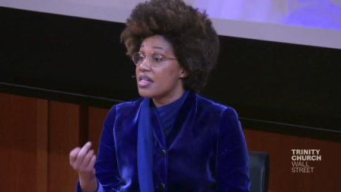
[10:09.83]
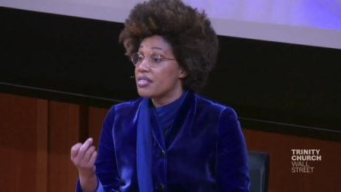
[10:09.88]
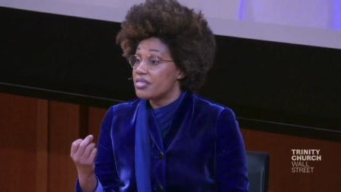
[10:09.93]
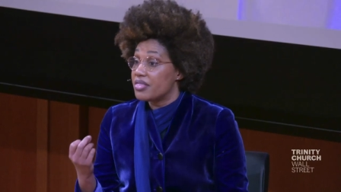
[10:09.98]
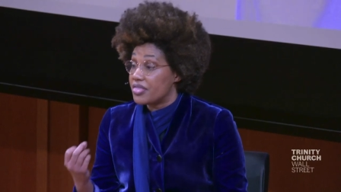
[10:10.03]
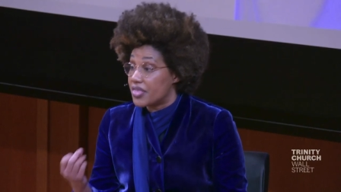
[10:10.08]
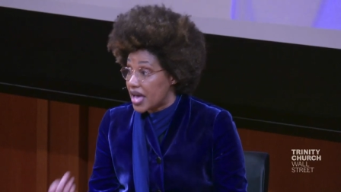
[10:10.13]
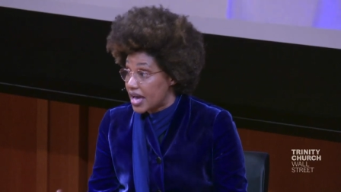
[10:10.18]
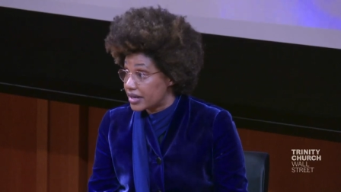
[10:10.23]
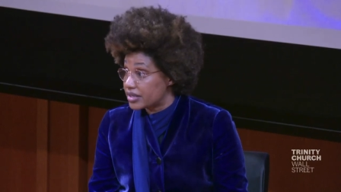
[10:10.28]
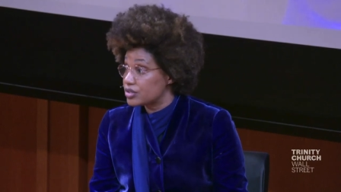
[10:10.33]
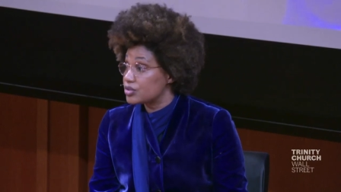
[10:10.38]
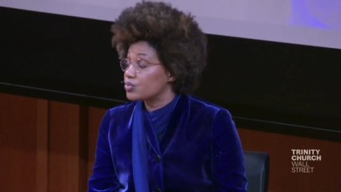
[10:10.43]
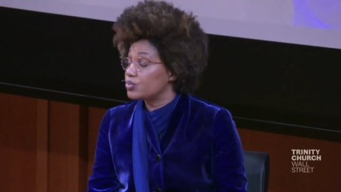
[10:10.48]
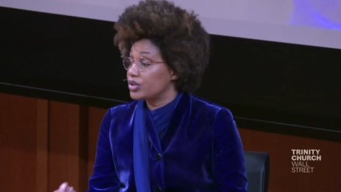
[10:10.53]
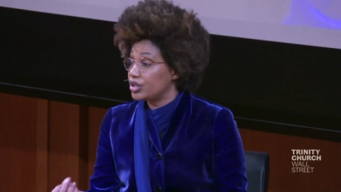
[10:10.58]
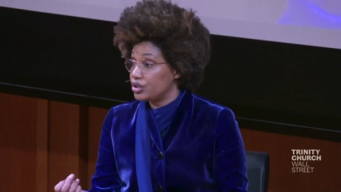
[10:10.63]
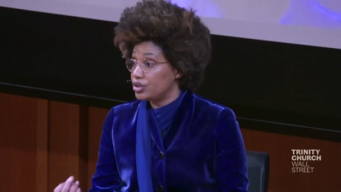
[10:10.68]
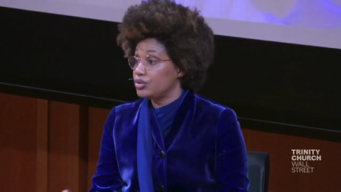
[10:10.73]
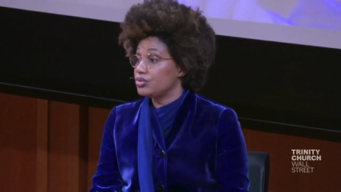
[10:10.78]
That is
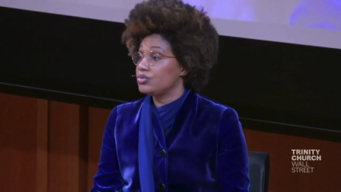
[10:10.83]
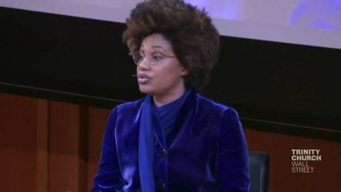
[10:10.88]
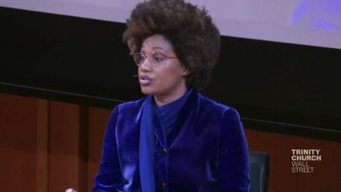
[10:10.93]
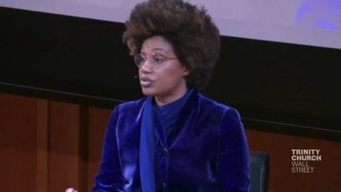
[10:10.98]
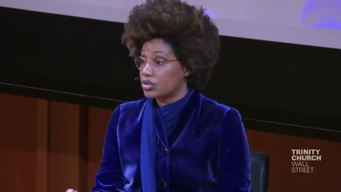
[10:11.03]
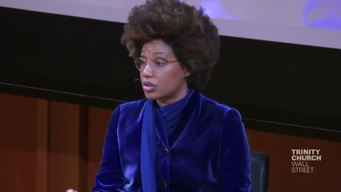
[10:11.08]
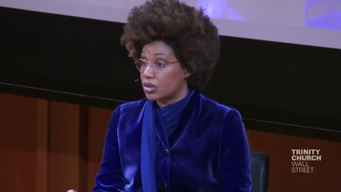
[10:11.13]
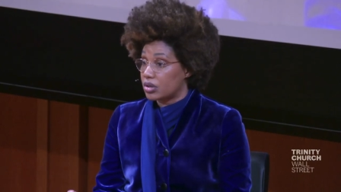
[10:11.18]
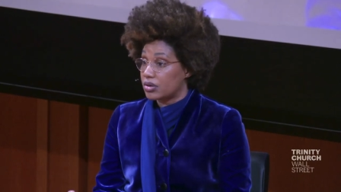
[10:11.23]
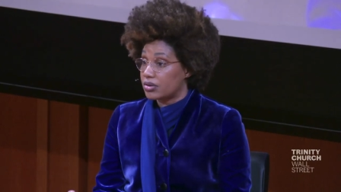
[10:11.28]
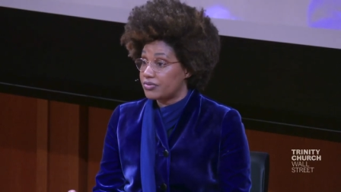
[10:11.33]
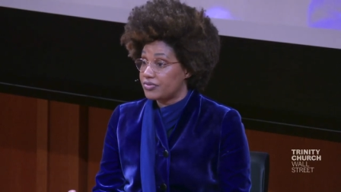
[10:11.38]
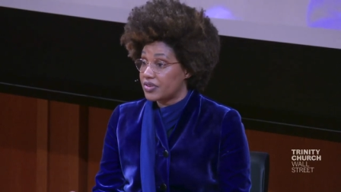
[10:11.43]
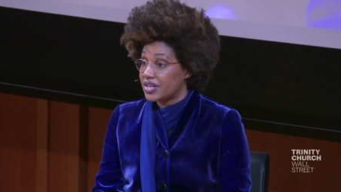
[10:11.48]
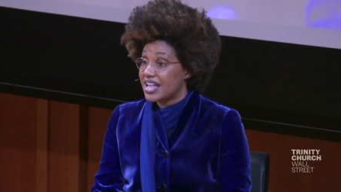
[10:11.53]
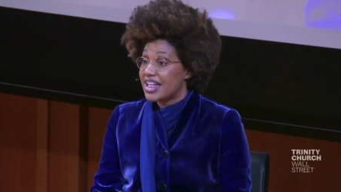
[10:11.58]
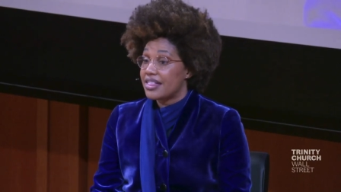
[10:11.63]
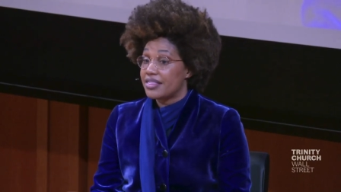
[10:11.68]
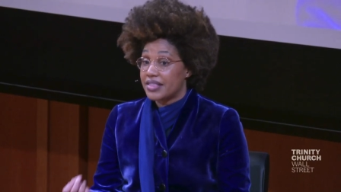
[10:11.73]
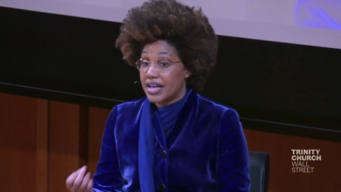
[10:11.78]
what you deserve.
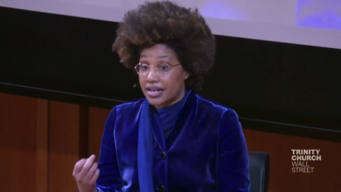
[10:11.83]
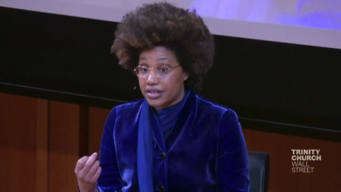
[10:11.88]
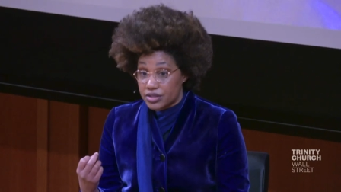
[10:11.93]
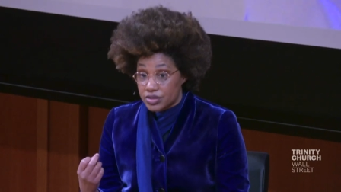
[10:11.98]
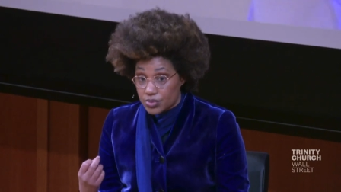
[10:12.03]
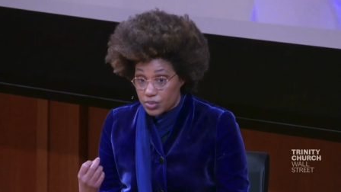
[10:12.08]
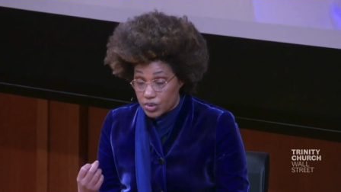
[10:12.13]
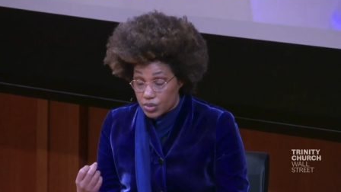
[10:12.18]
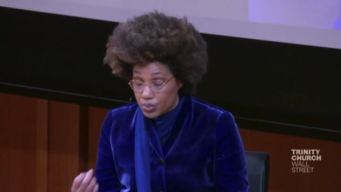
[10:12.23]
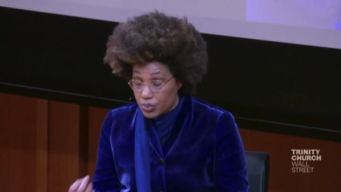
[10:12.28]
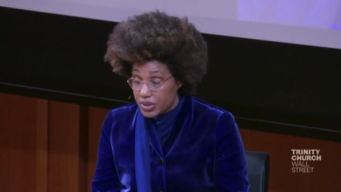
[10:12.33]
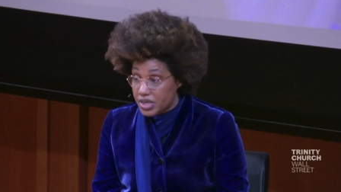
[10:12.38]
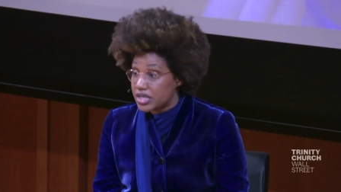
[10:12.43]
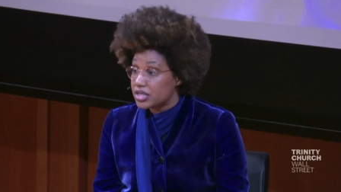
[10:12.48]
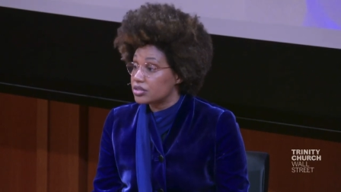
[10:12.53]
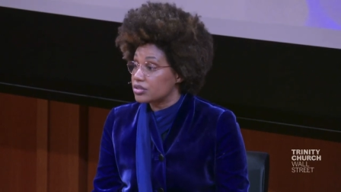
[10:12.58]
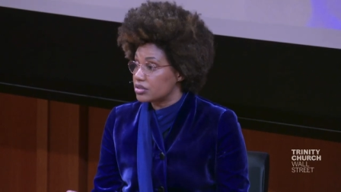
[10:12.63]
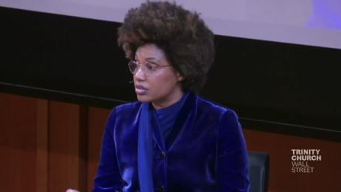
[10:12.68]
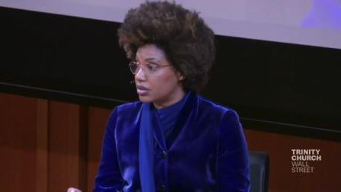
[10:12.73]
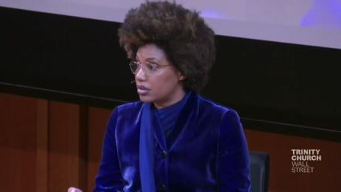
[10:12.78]
That is what we
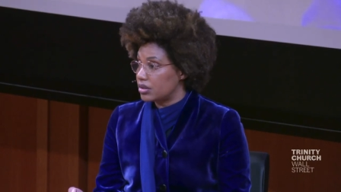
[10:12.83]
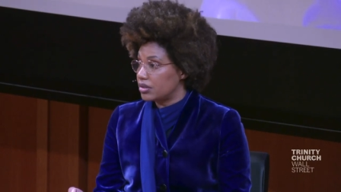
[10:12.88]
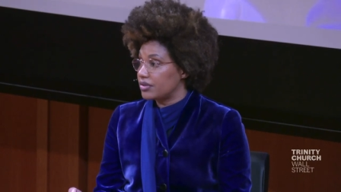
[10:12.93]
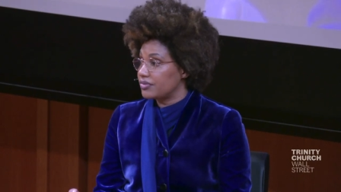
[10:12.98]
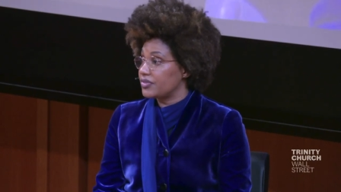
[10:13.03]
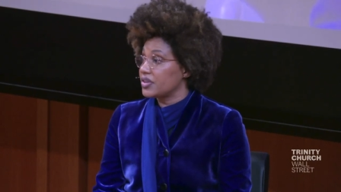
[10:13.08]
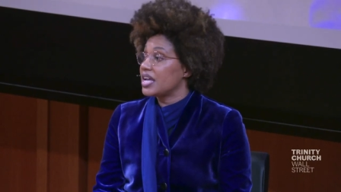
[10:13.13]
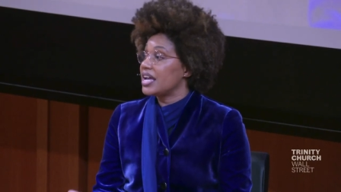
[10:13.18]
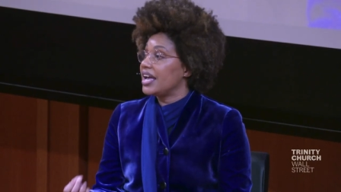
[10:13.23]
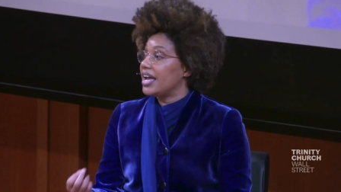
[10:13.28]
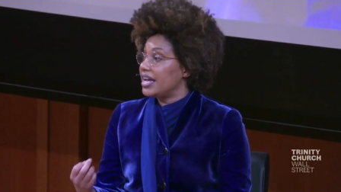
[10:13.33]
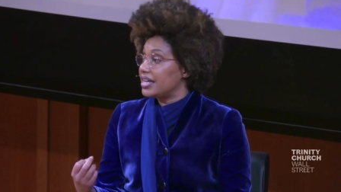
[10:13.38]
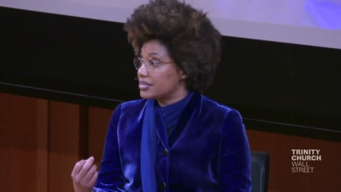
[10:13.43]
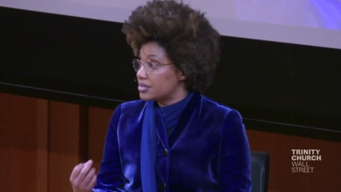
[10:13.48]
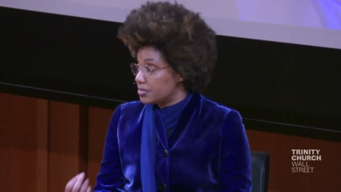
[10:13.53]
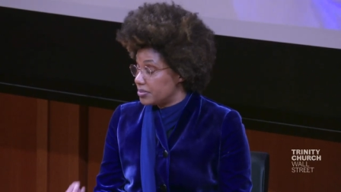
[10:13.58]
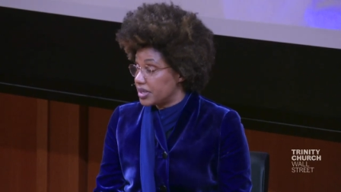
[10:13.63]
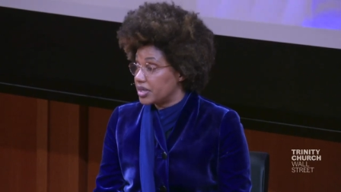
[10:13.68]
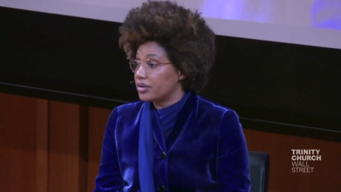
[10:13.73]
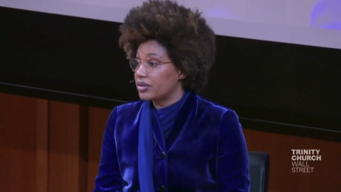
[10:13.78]
deserve as
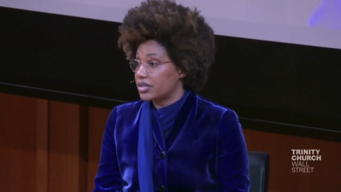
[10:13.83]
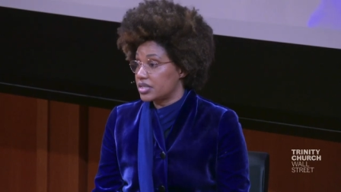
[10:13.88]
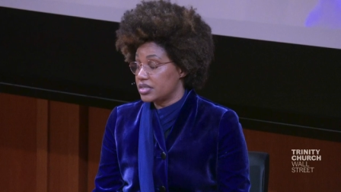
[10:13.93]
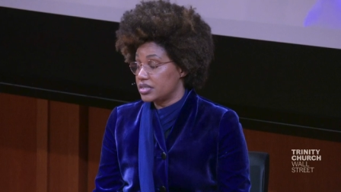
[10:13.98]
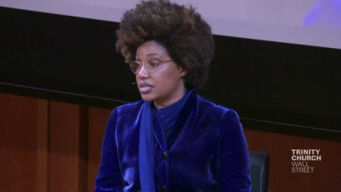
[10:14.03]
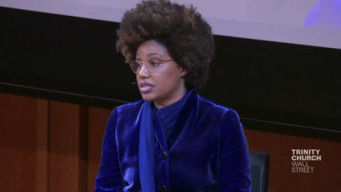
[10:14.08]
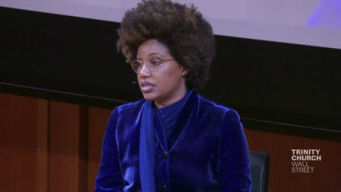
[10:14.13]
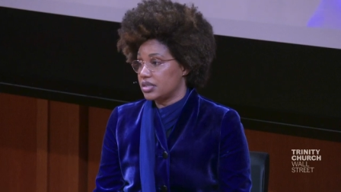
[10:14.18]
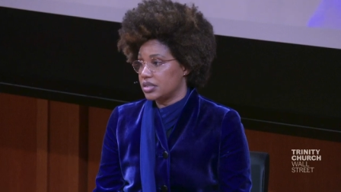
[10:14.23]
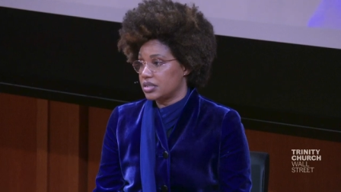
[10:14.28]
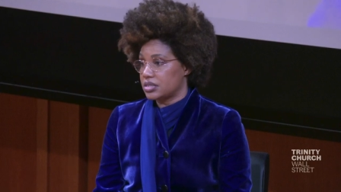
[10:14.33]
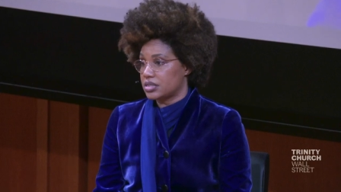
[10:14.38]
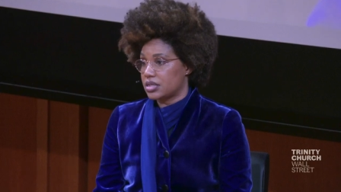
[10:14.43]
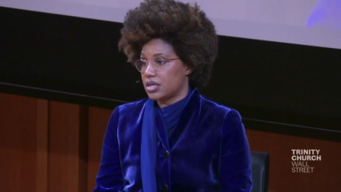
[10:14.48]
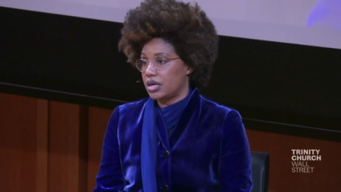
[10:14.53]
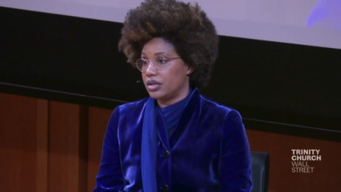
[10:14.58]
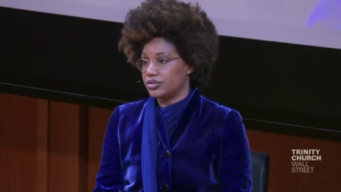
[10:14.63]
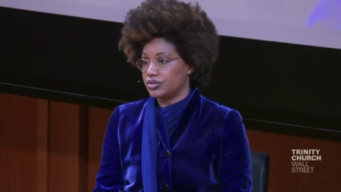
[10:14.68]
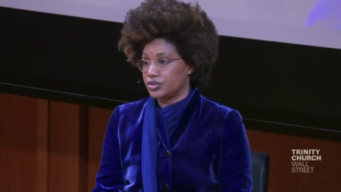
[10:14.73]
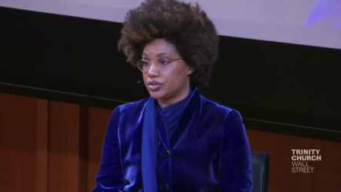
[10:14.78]
Americans in this
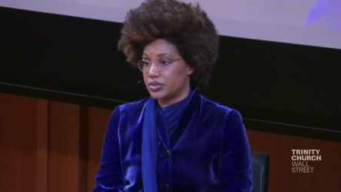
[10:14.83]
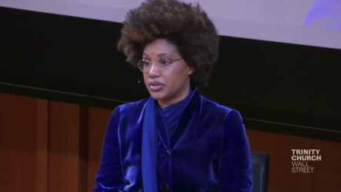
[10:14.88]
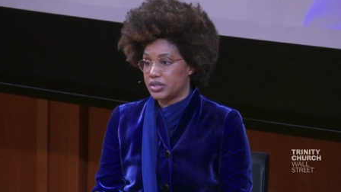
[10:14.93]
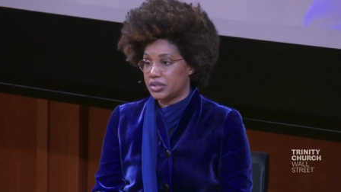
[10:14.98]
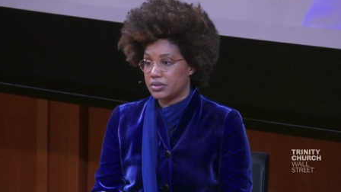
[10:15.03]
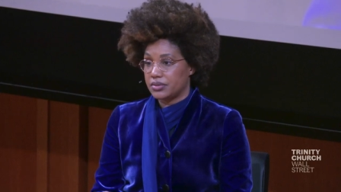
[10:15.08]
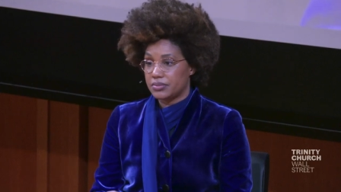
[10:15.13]
country.